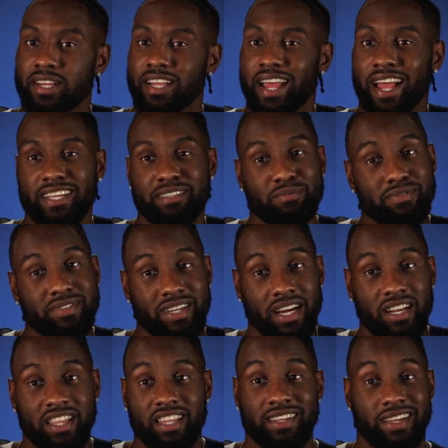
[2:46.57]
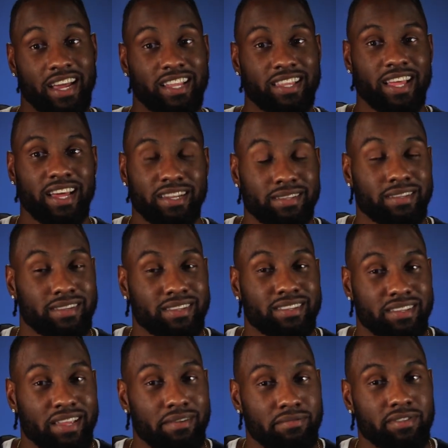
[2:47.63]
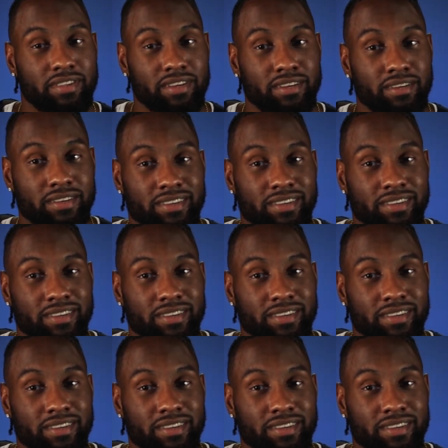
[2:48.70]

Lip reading: Action movie got a lot of everything.